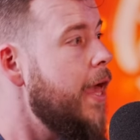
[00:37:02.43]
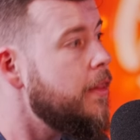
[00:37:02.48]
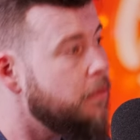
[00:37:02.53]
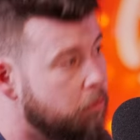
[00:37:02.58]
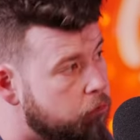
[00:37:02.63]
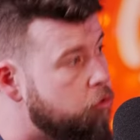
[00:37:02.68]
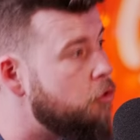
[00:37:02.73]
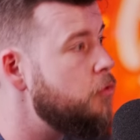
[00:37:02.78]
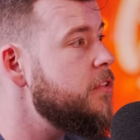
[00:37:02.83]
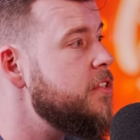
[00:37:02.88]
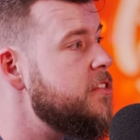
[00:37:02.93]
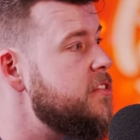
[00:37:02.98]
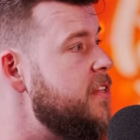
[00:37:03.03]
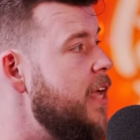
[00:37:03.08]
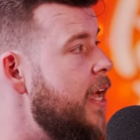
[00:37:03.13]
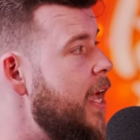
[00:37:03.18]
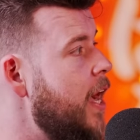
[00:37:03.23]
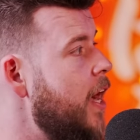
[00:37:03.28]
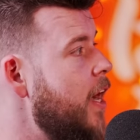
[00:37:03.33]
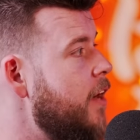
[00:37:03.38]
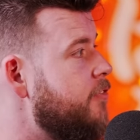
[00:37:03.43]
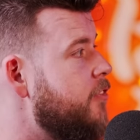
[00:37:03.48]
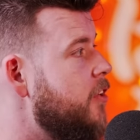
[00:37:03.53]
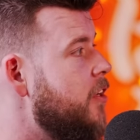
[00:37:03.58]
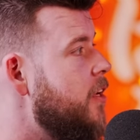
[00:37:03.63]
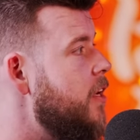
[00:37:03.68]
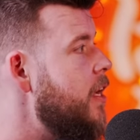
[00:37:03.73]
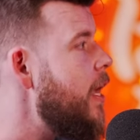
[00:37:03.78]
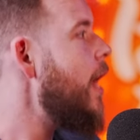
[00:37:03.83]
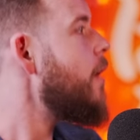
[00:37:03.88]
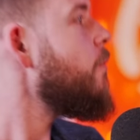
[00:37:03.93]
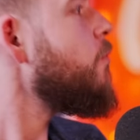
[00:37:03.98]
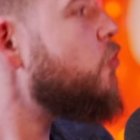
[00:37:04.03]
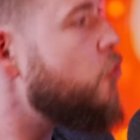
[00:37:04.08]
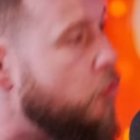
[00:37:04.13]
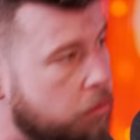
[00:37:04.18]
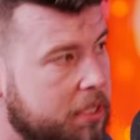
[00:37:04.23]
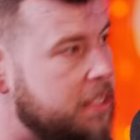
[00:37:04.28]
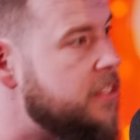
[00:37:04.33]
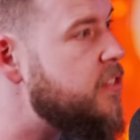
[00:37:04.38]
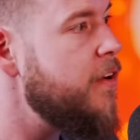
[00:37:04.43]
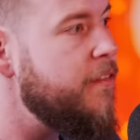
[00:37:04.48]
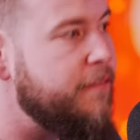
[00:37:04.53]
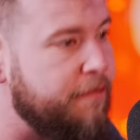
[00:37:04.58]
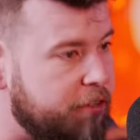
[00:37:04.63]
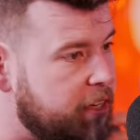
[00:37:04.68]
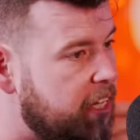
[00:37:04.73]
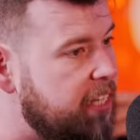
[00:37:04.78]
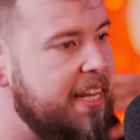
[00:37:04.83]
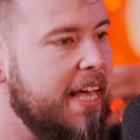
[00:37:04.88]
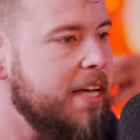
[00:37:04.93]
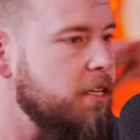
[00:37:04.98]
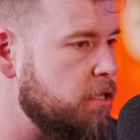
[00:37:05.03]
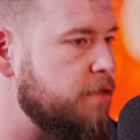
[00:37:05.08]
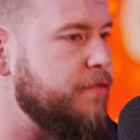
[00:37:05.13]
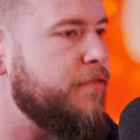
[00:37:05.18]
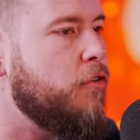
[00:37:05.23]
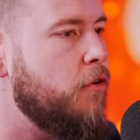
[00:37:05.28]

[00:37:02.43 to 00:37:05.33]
And I'm doing this day after. And I'm doing this for the next